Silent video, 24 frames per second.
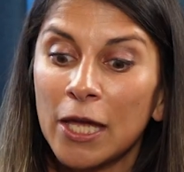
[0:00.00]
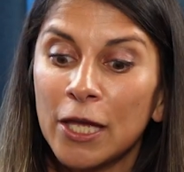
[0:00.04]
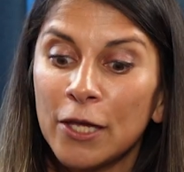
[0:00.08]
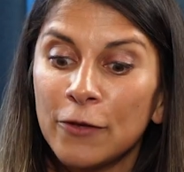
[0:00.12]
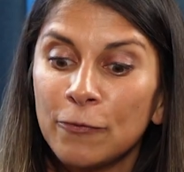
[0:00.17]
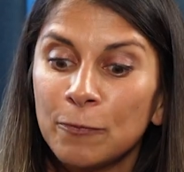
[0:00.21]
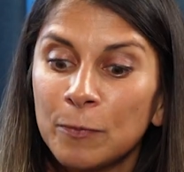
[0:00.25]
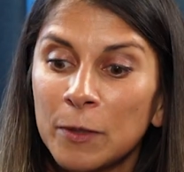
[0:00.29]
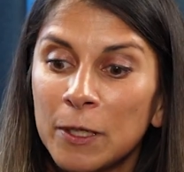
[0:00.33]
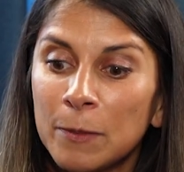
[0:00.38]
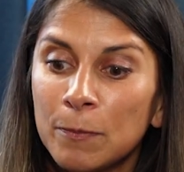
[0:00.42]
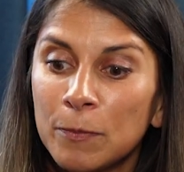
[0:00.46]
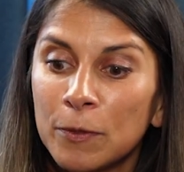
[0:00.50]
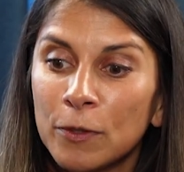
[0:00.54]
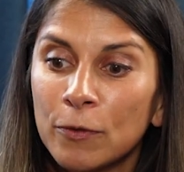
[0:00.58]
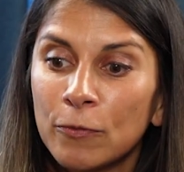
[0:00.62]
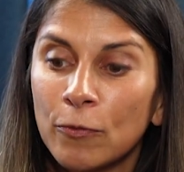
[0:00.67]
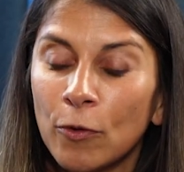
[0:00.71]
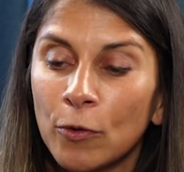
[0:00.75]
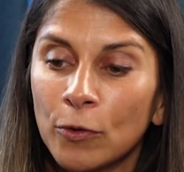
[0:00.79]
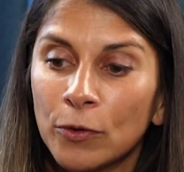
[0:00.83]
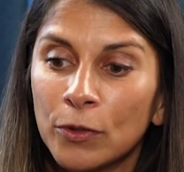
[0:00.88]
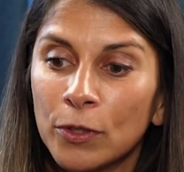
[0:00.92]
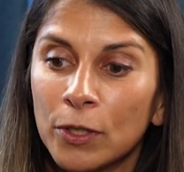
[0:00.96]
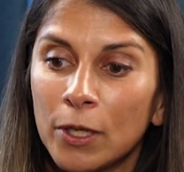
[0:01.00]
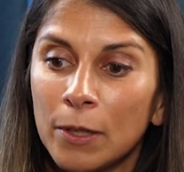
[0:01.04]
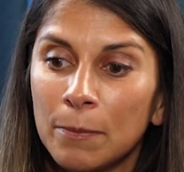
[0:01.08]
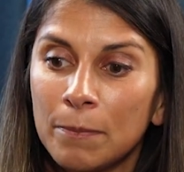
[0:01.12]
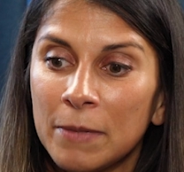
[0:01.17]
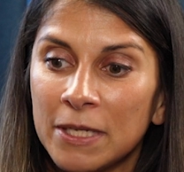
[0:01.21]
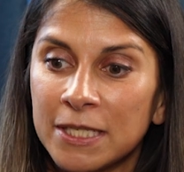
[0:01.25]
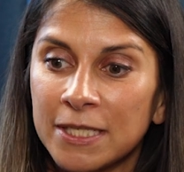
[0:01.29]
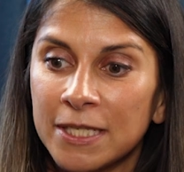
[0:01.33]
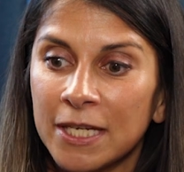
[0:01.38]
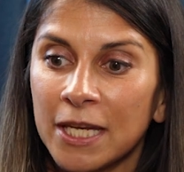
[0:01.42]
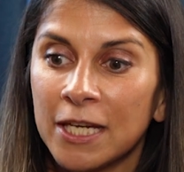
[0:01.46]
If people are on
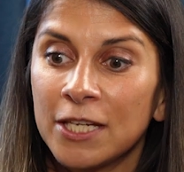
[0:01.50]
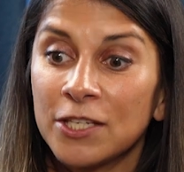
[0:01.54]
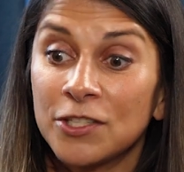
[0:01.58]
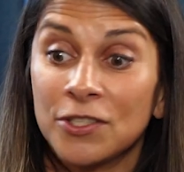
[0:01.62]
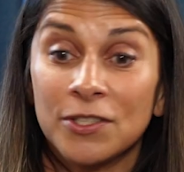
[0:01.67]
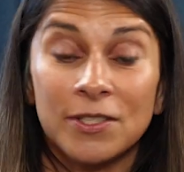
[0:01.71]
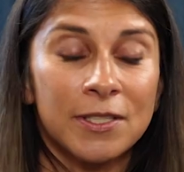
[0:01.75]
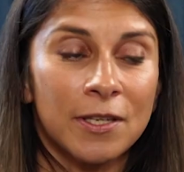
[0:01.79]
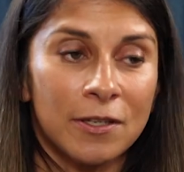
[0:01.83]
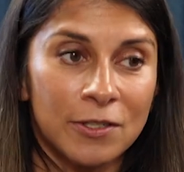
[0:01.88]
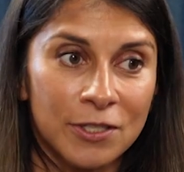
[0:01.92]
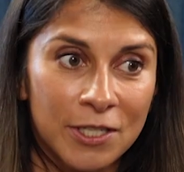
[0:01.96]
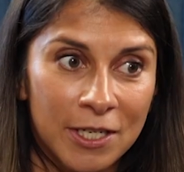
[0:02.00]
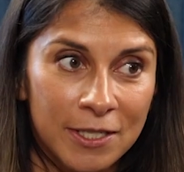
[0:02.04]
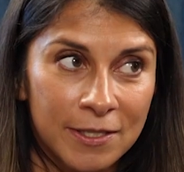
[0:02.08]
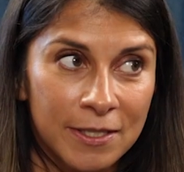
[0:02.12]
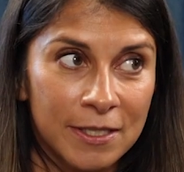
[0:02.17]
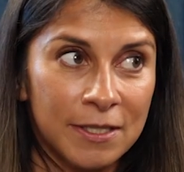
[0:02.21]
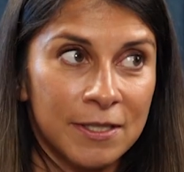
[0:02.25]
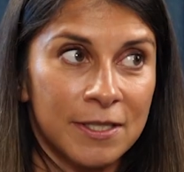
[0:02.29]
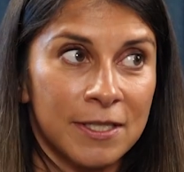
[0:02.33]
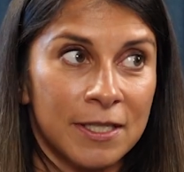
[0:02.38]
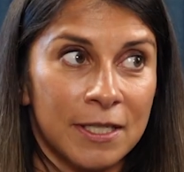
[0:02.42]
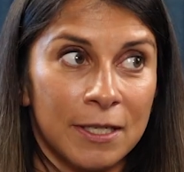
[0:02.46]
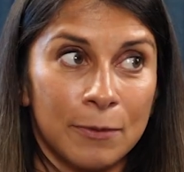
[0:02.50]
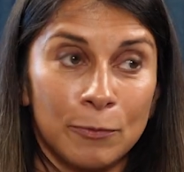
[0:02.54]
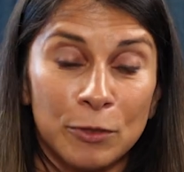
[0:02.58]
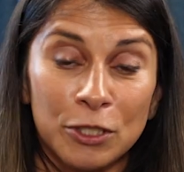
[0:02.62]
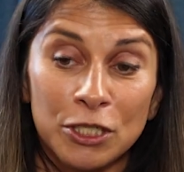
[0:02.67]
medications such as insulin,